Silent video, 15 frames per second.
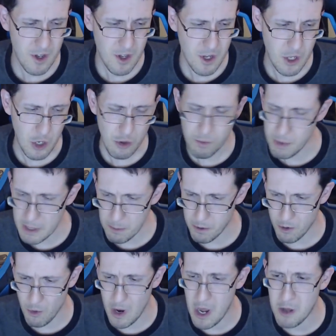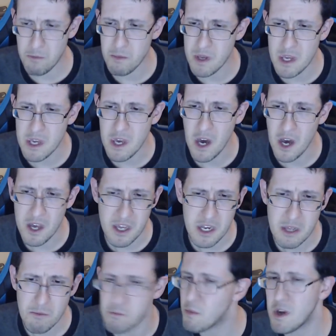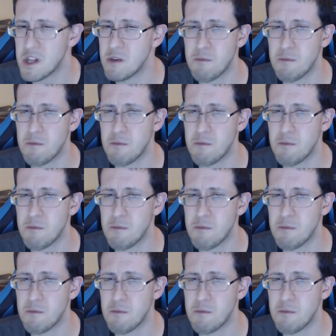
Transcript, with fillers: you know the people around me, uh, any money